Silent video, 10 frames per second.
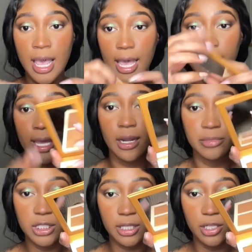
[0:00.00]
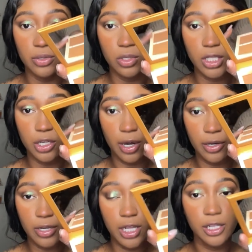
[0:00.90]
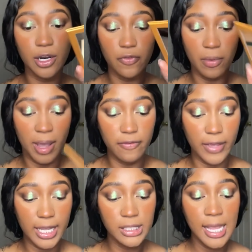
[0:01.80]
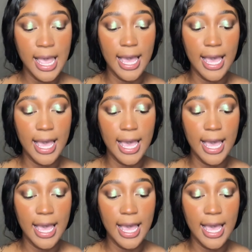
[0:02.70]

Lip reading: and I'm just gonna use the darker color for my face.